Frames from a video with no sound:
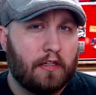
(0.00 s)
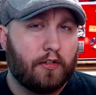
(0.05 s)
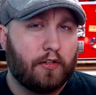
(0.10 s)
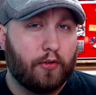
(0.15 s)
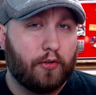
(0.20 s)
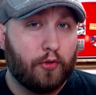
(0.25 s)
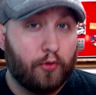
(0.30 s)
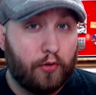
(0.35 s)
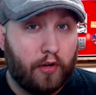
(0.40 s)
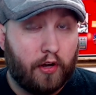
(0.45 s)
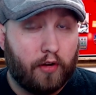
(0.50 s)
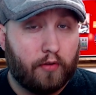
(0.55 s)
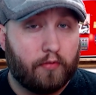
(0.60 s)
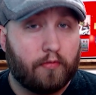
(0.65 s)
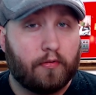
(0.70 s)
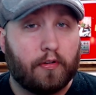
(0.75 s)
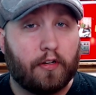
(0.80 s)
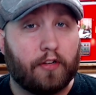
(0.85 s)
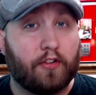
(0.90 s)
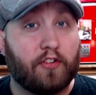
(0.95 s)
Uno,
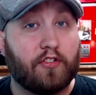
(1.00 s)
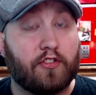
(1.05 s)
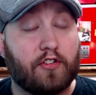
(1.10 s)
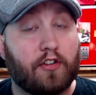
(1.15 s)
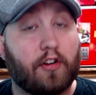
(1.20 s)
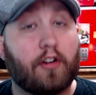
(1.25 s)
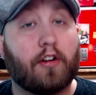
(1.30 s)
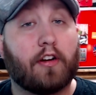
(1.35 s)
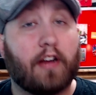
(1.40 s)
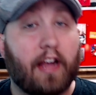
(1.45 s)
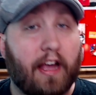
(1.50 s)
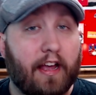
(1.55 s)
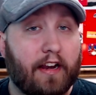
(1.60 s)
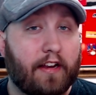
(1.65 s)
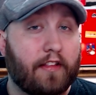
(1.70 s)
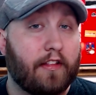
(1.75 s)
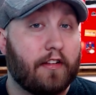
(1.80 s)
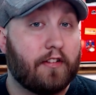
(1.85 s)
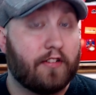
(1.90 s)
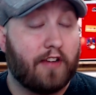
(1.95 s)
and there's an Urk Addy
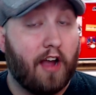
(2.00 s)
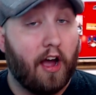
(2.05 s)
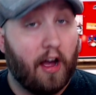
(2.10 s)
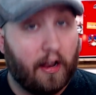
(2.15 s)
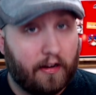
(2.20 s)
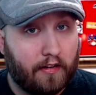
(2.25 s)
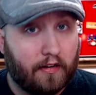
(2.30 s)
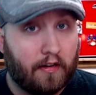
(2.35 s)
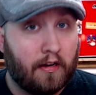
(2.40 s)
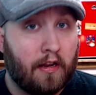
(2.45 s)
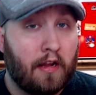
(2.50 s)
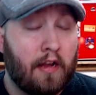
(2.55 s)
that's cotton,